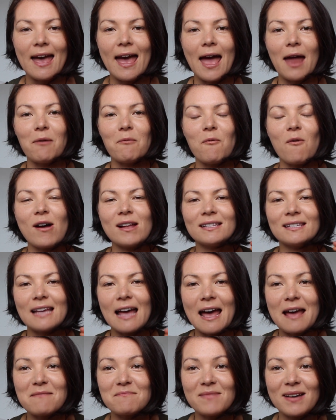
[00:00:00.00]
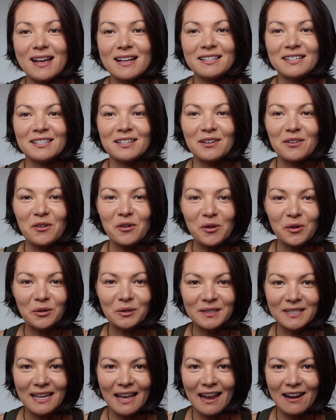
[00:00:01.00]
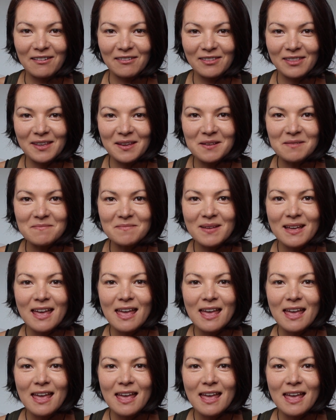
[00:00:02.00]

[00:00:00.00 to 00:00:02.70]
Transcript: And once I master all 10 of them,